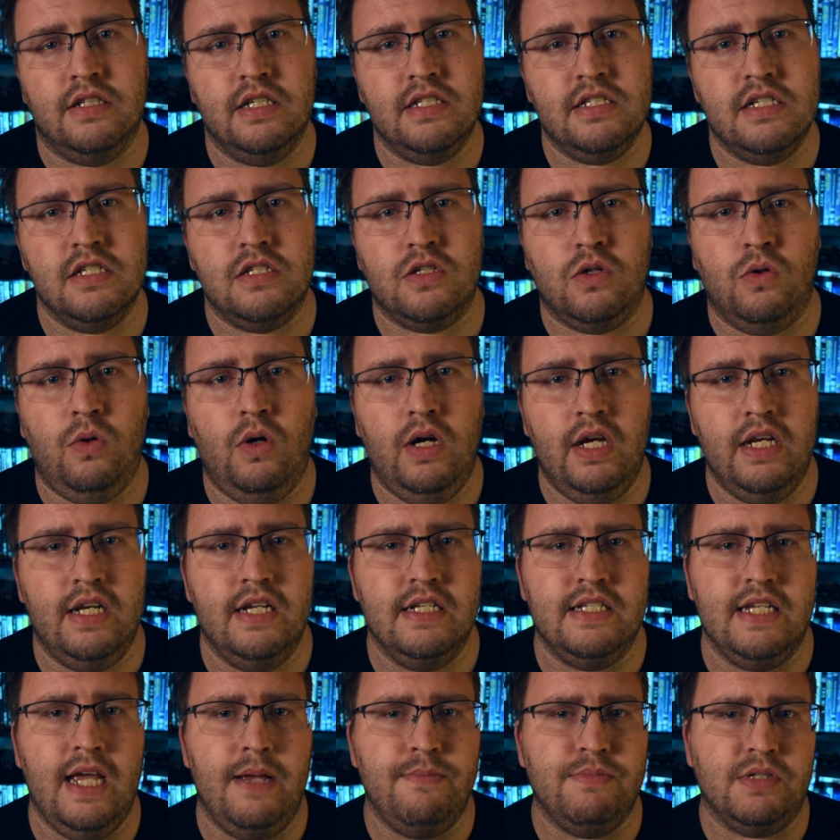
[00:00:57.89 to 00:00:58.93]
This is quite an
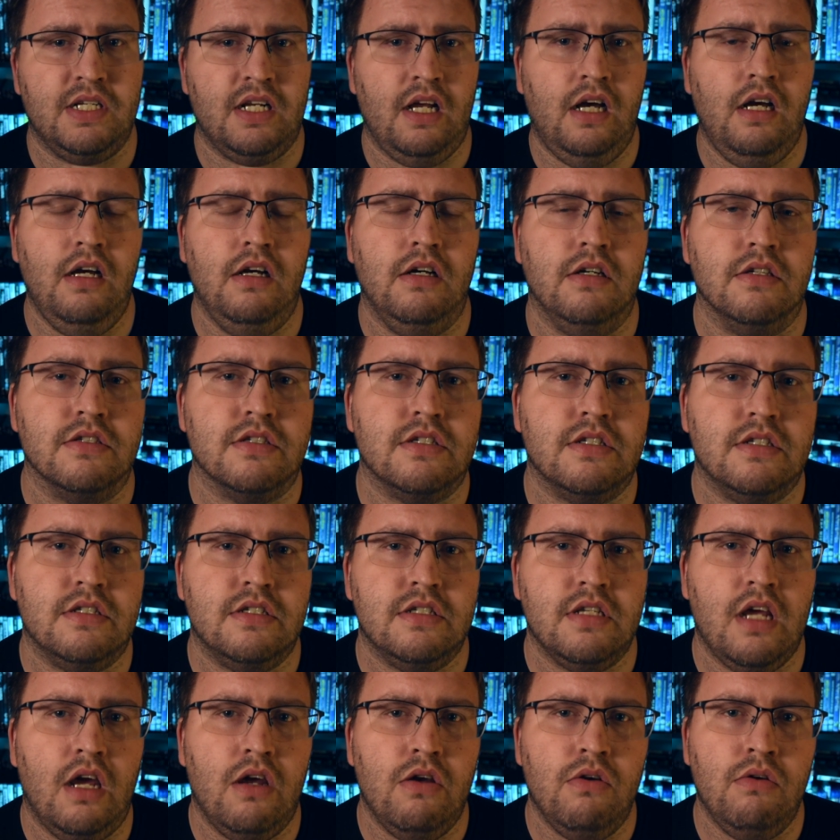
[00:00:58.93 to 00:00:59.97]
adept cast,
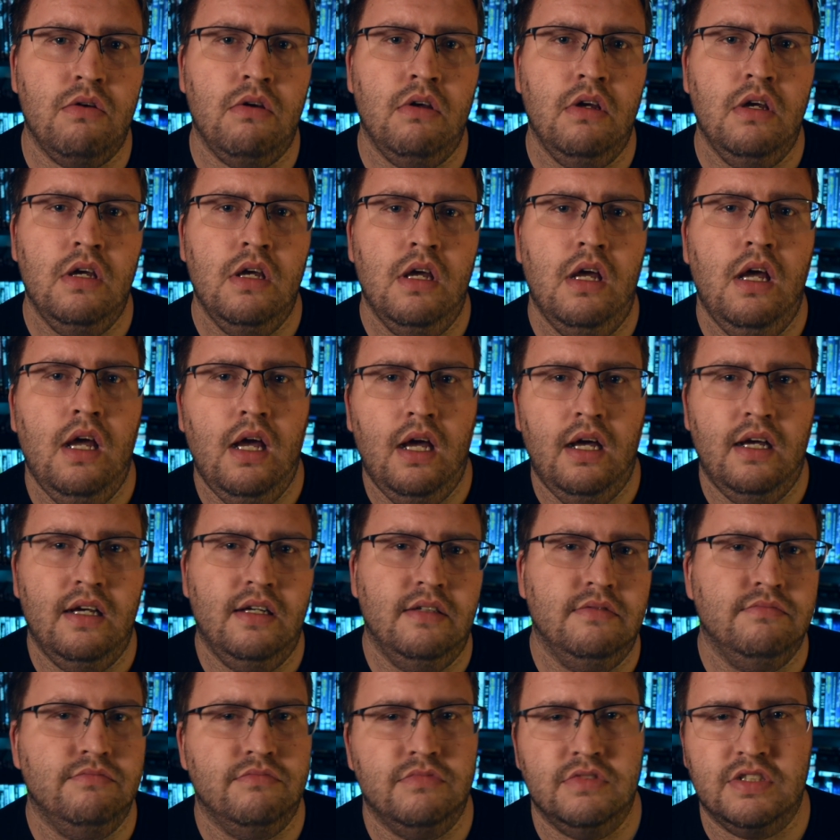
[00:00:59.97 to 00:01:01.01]
so
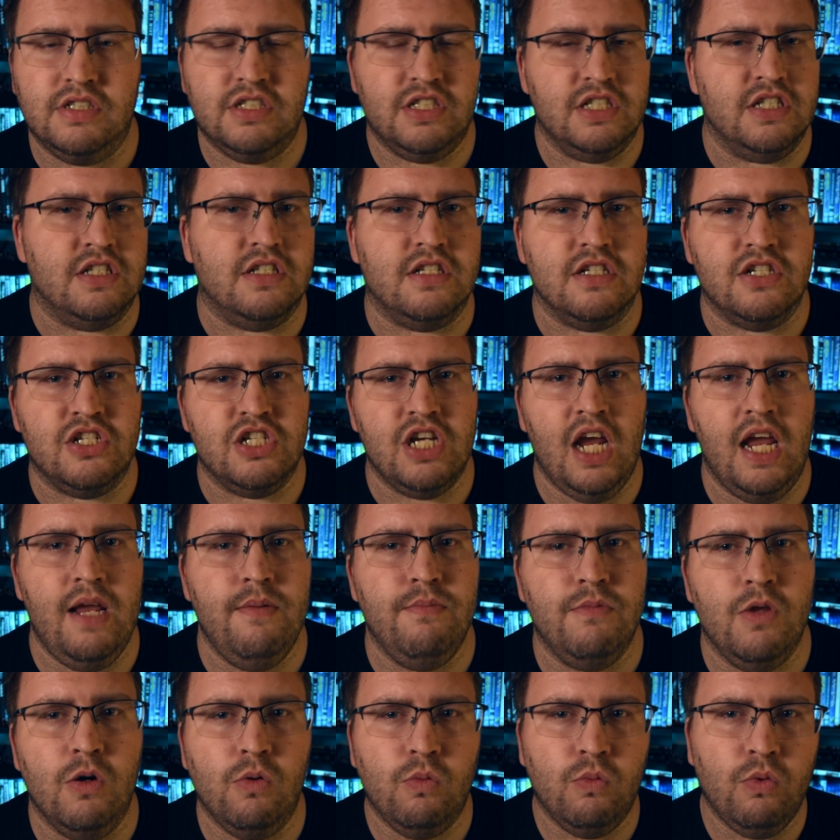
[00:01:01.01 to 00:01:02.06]
it's just a
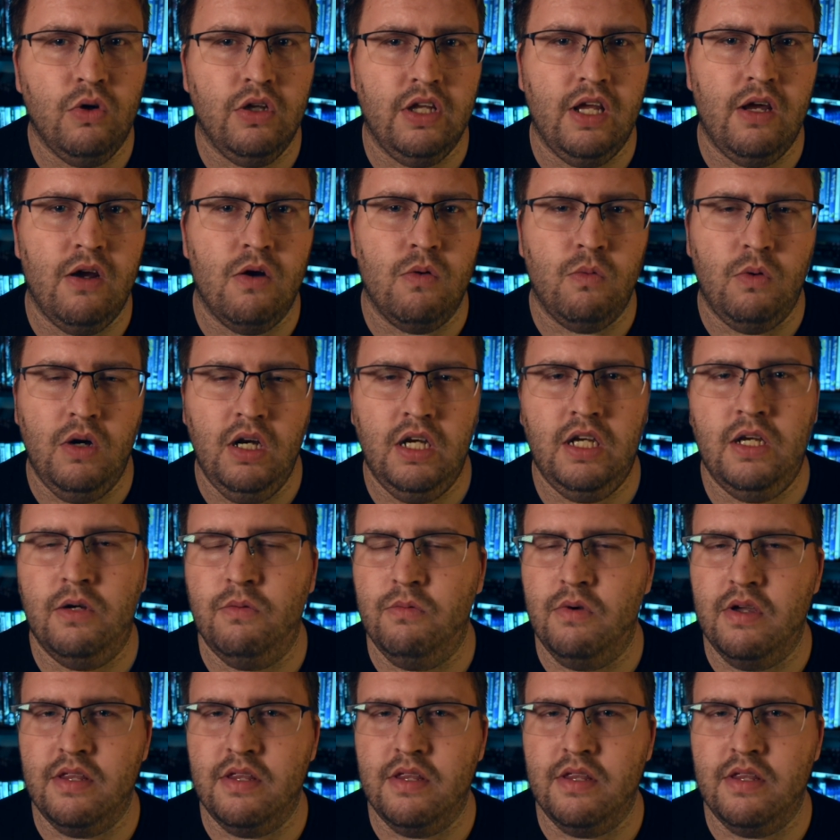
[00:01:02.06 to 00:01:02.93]
shame that what they are working